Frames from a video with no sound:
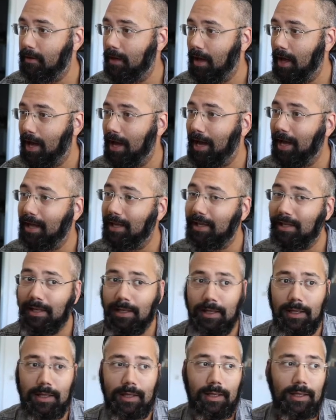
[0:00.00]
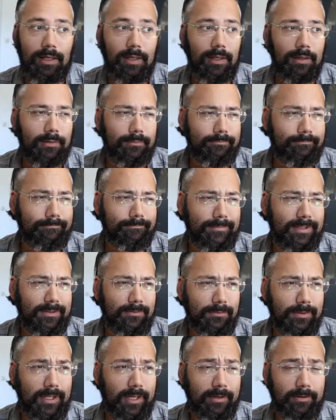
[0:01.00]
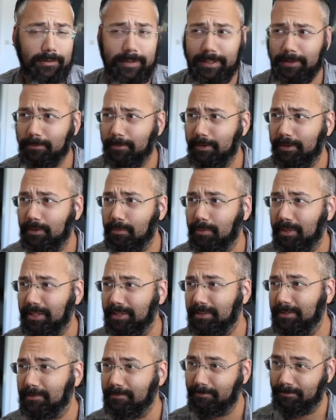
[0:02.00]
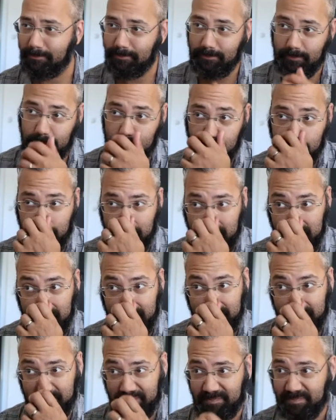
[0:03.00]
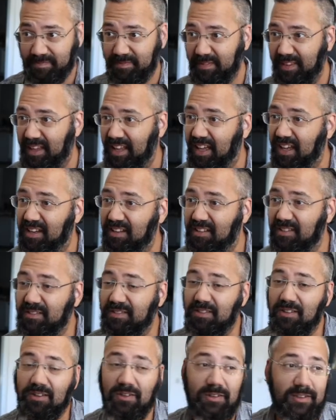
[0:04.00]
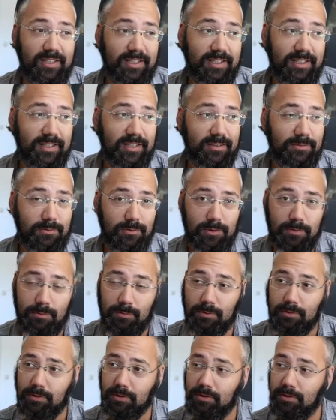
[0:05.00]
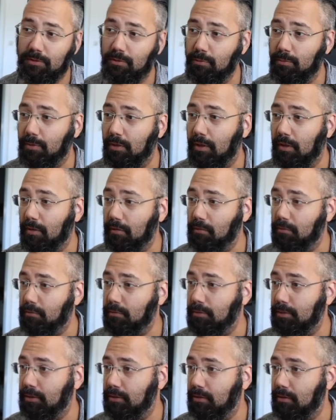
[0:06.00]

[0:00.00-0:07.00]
I didn't really connect with this place very well. I don't know. All the routes were super hard for me.